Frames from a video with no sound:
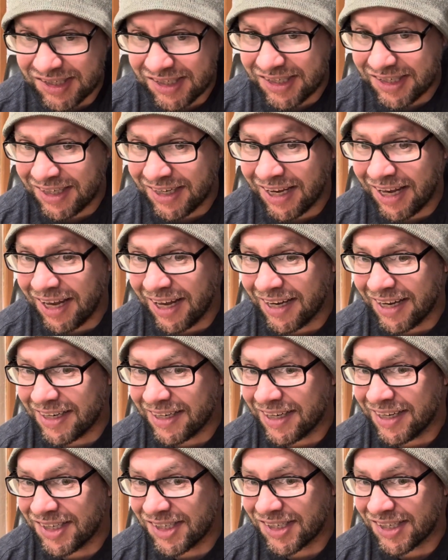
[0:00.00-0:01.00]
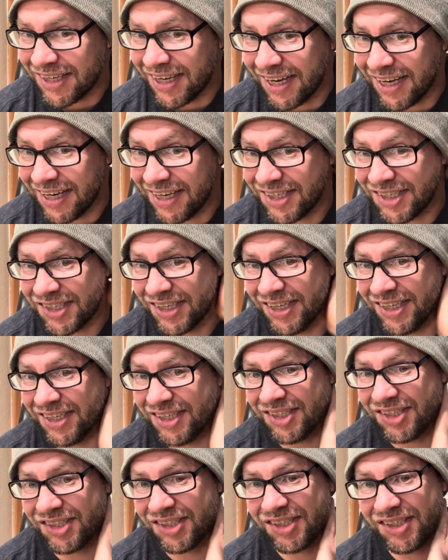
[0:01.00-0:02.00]
not as nice
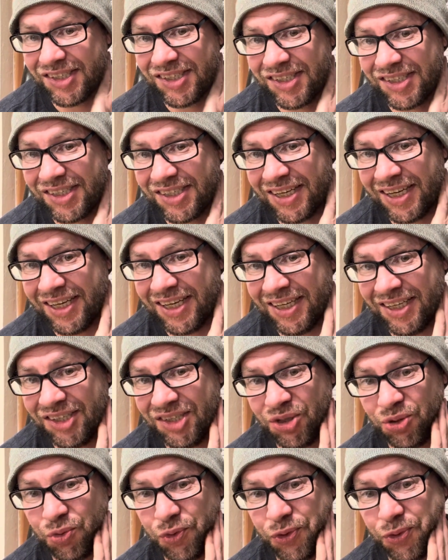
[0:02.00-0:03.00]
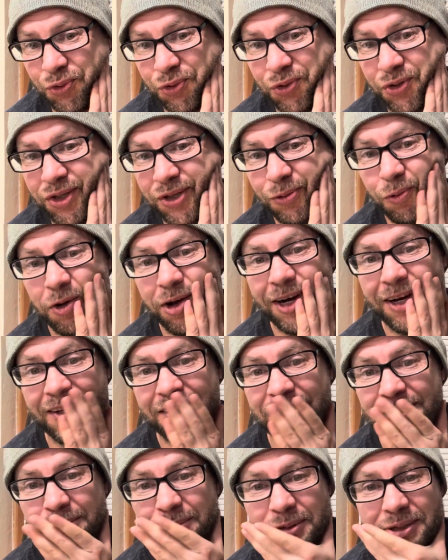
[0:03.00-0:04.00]
as you would really want it
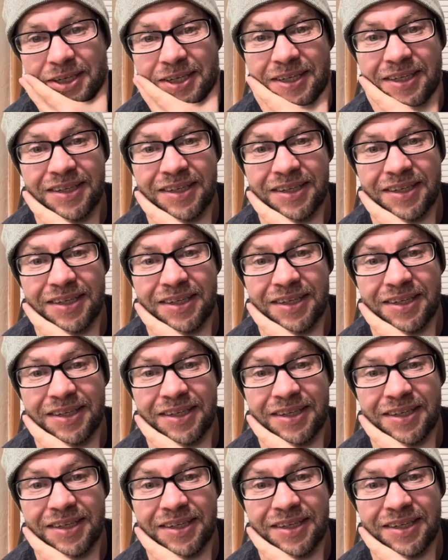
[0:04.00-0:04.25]
to be,